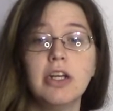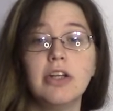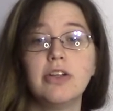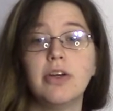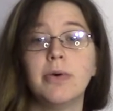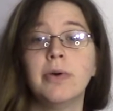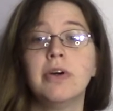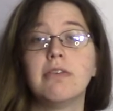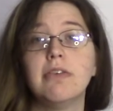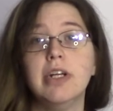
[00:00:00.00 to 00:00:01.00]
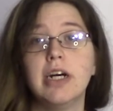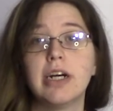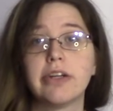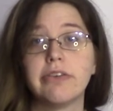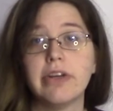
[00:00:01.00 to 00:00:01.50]
So
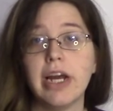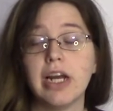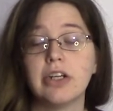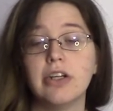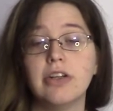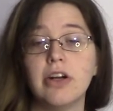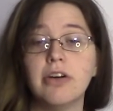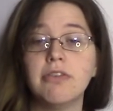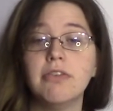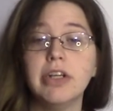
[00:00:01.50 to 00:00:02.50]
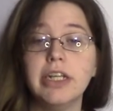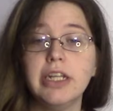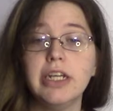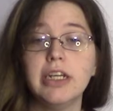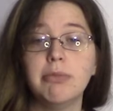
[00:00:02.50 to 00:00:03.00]
redox reactions are
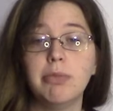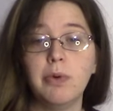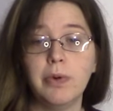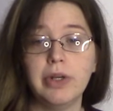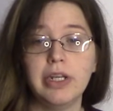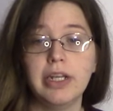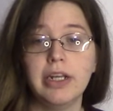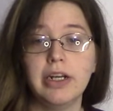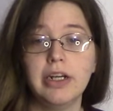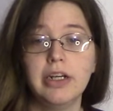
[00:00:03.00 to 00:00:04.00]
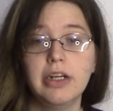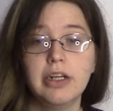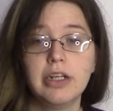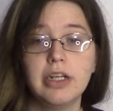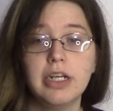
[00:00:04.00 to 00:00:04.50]
really important here.
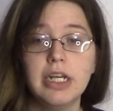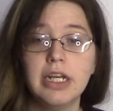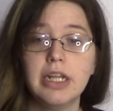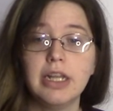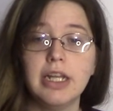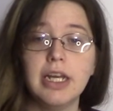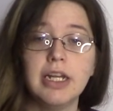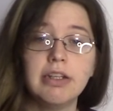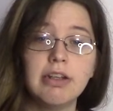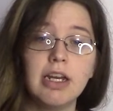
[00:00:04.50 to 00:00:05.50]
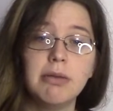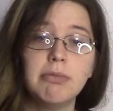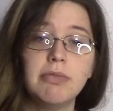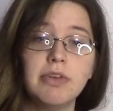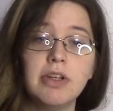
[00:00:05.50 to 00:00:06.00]
The
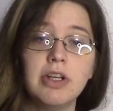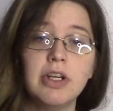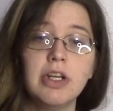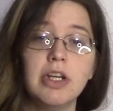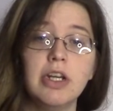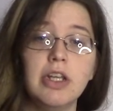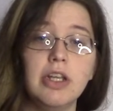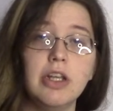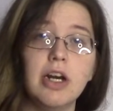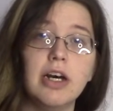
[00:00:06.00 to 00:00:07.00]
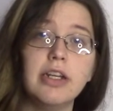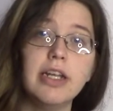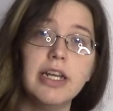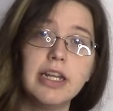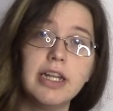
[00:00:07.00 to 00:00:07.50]
enzymes
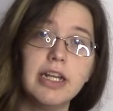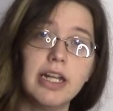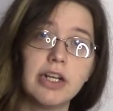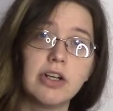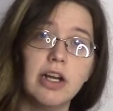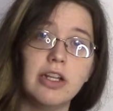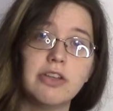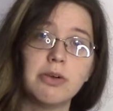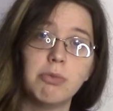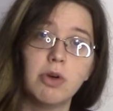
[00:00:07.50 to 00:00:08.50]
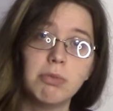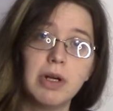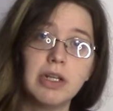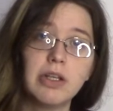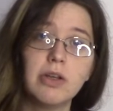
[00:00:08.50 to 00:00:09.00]
take the electrons from one
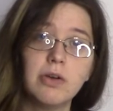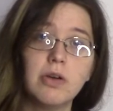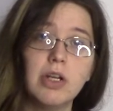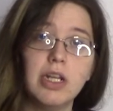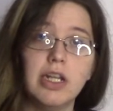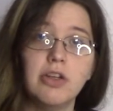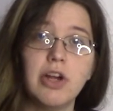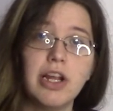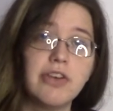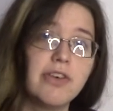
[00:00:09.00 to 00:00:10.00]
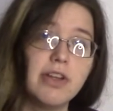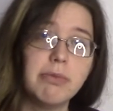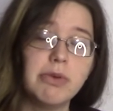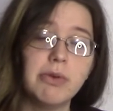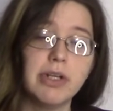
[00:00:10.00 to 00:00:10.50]
molecule and they transfer
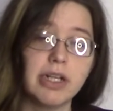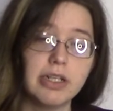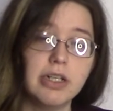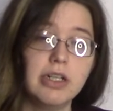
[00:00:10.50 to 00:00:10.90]
them to another.